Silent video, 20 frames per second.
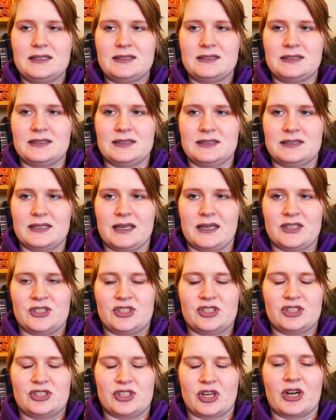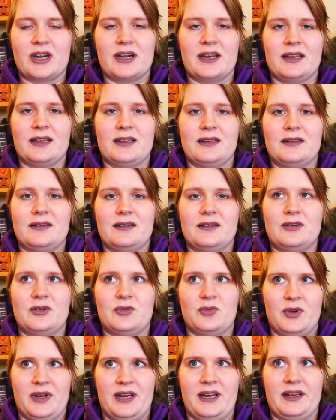since I started
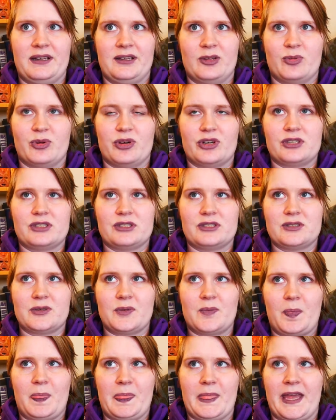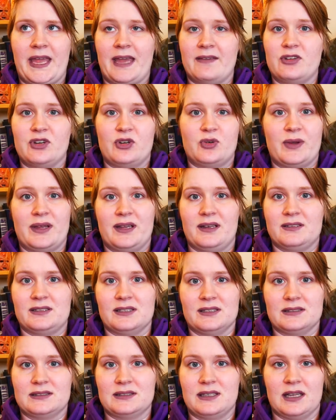reading the books. I haven't read
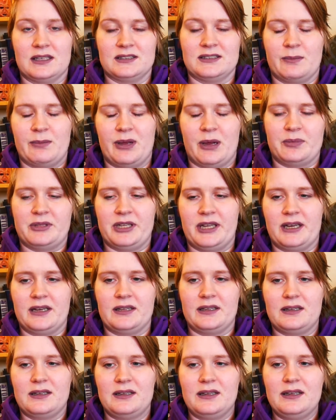since the last time I updated